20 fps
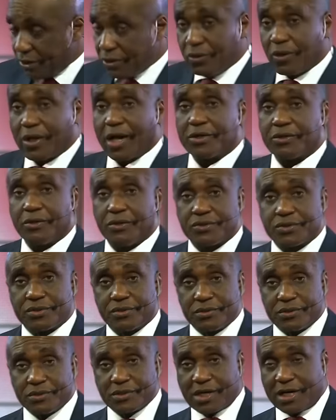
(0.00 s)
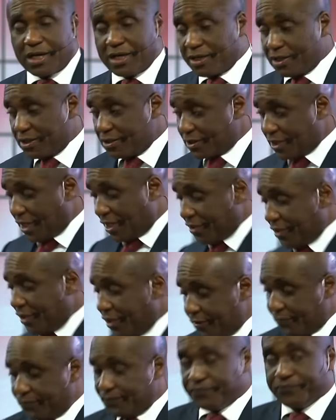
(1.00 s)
Look at us. Stand here.